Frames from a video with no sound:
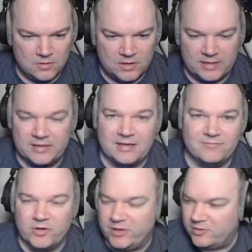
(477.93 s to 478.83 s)
I didn't have
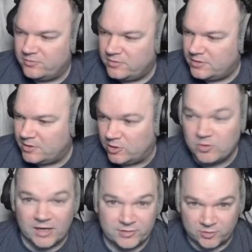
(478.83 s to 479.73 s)
audio. You
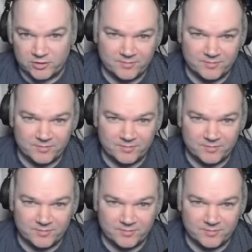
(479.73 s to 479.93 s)
guys heard it,